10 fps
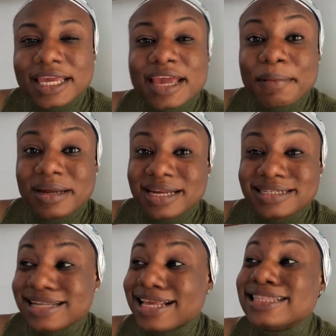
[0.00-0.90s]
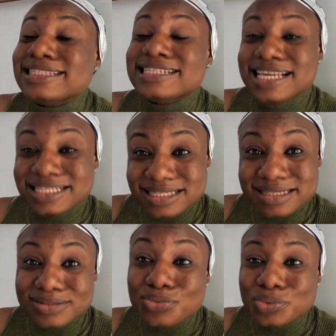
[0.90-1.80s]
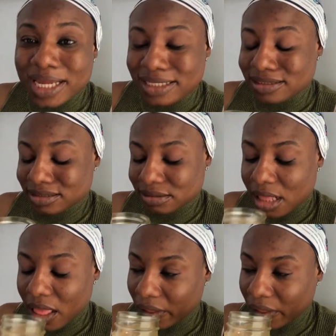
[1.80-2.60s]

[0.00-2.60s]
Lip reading: It came out nice. Like, it tastes so nice.